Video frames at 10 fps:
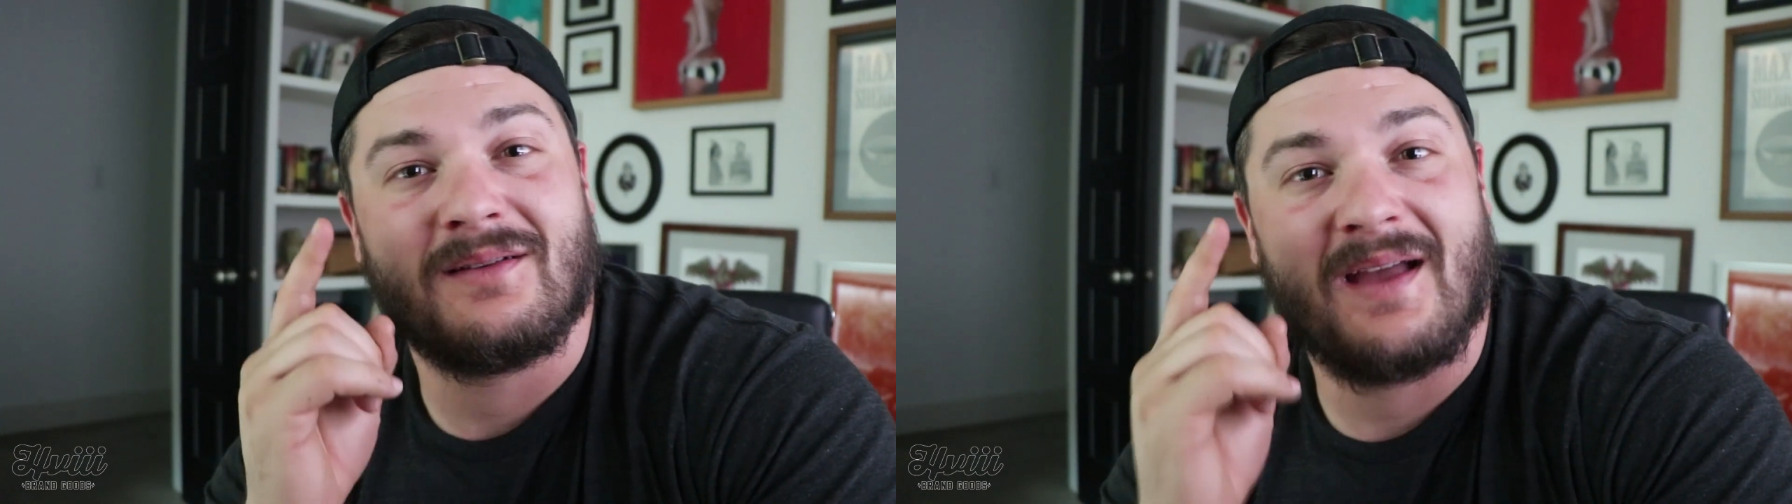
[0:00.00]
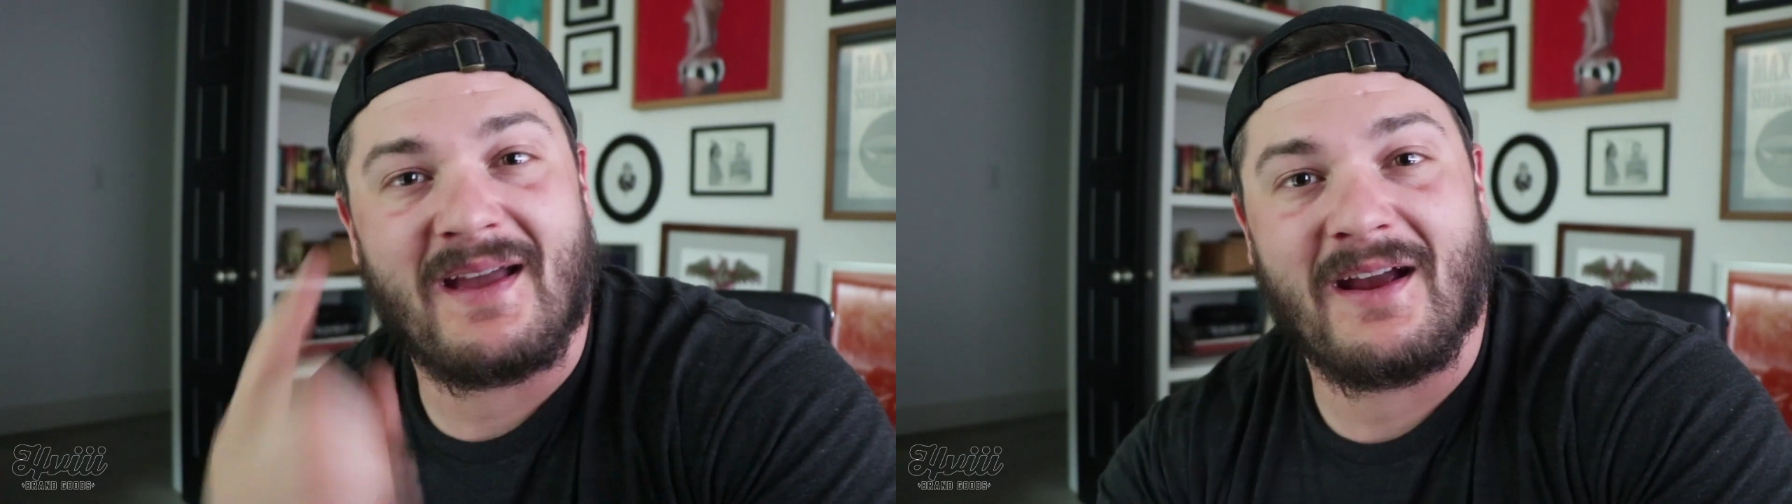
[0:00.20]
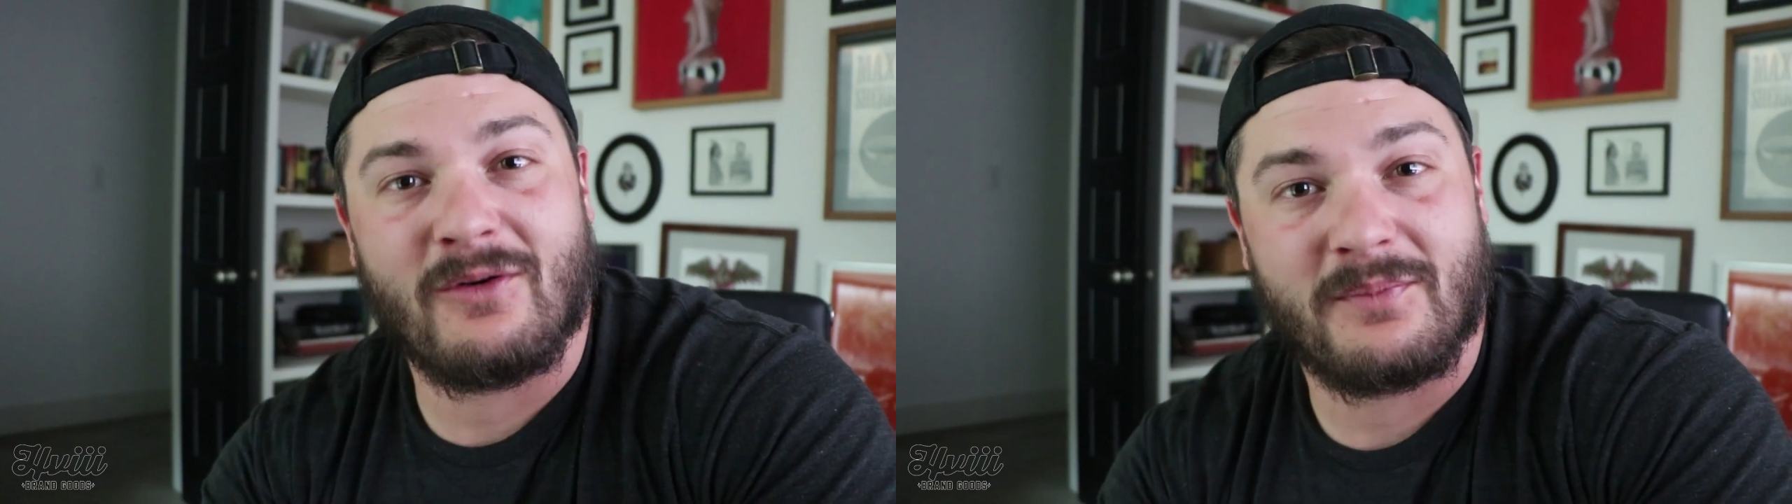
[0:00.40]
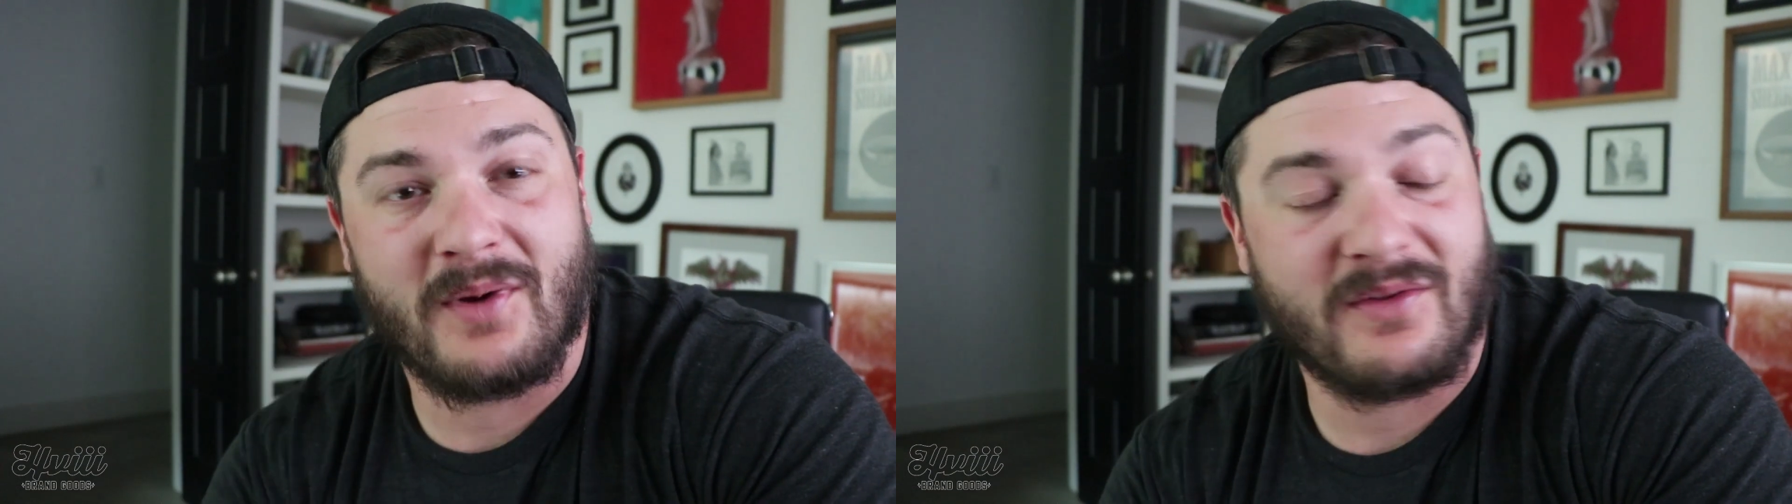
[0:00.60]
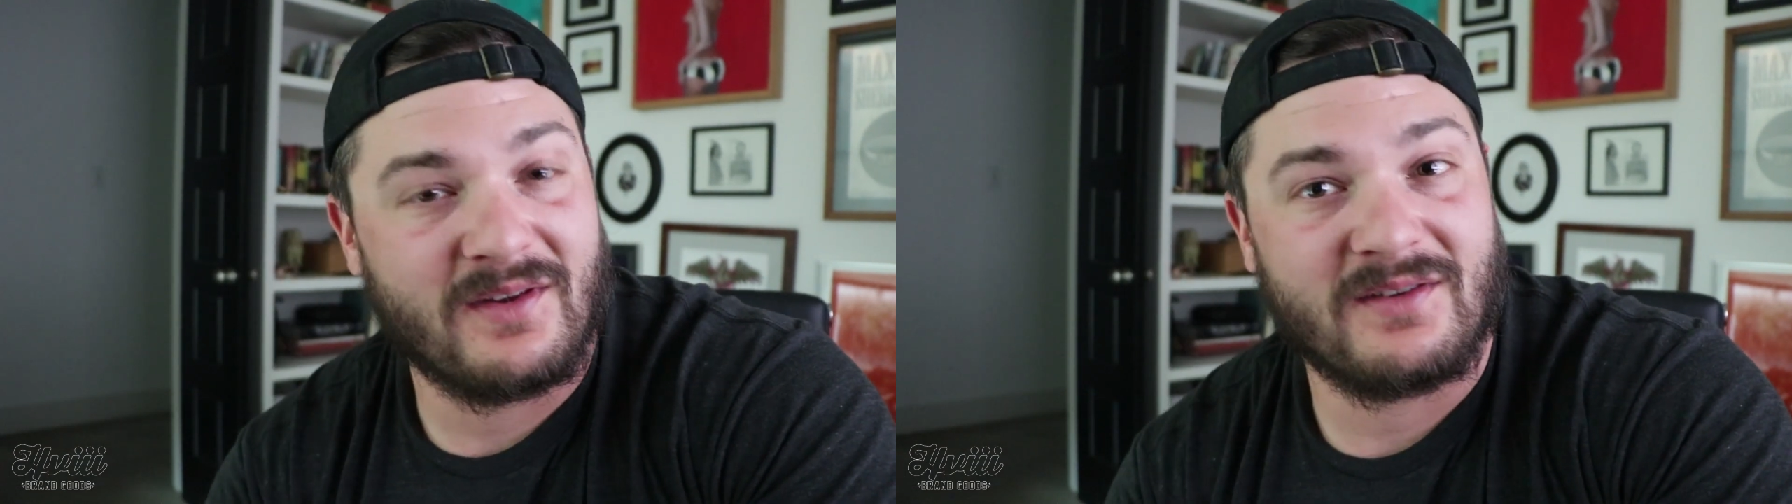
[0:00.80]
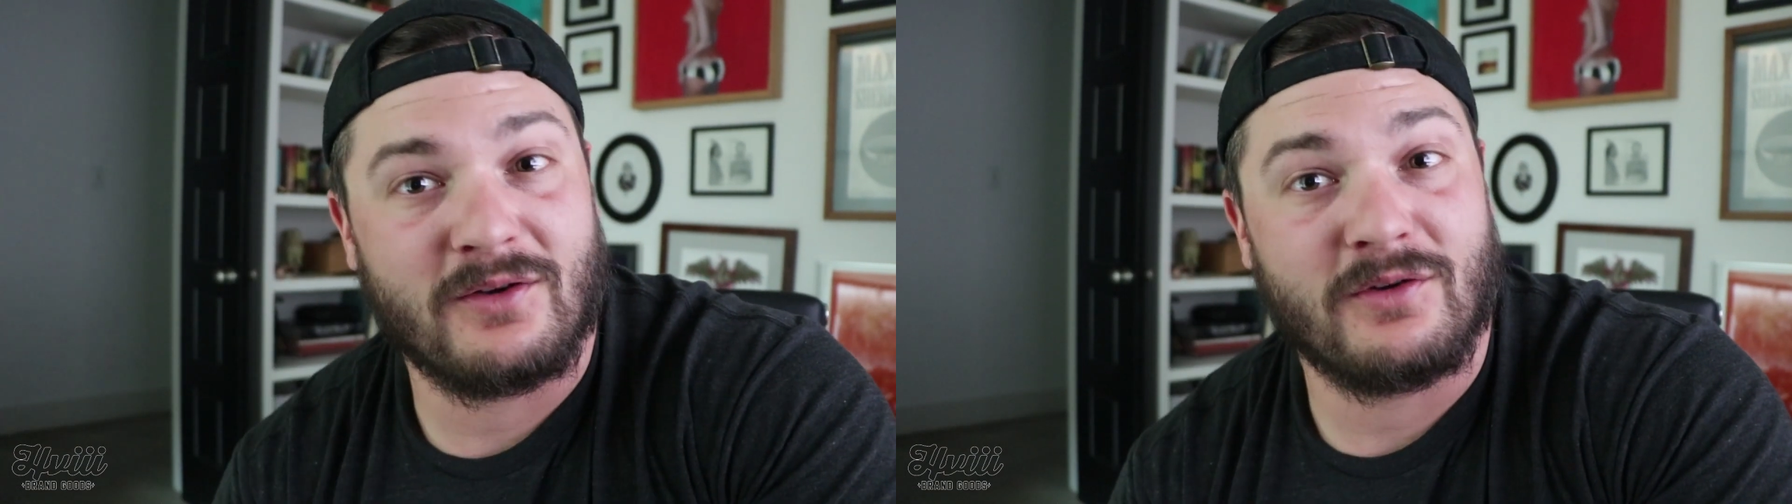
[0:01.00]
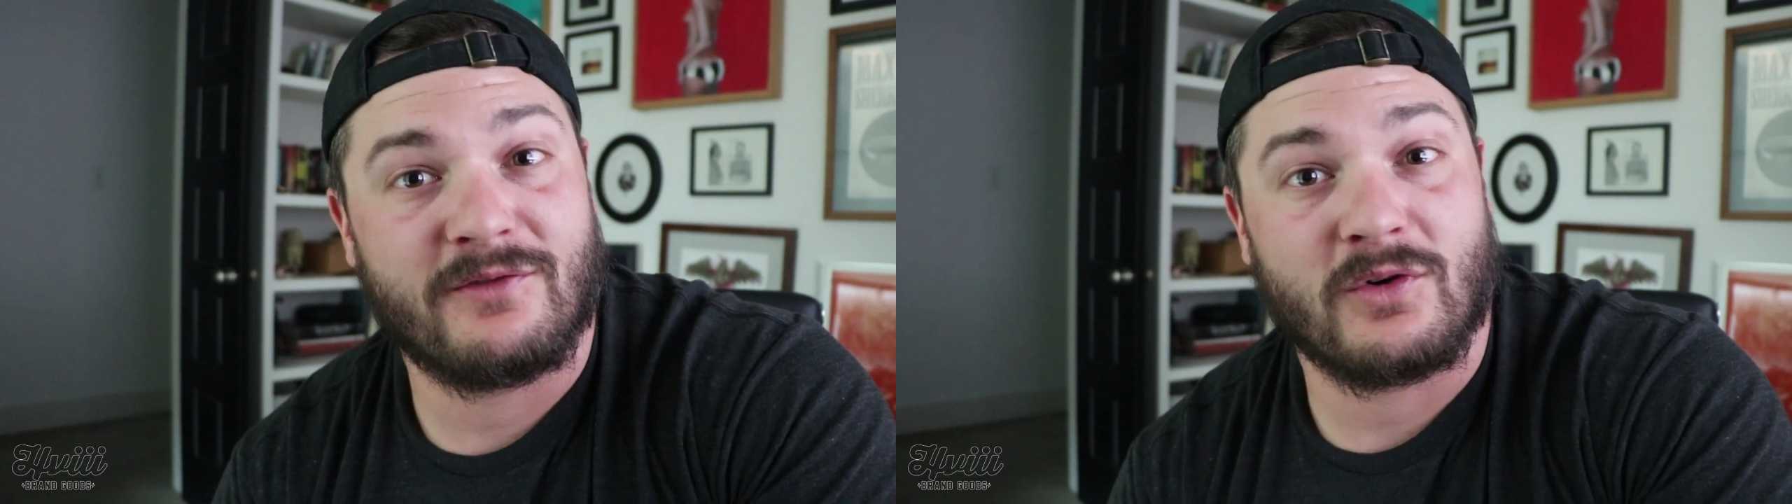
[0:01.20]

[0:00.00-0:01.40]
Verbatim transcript: hang out with both these dudes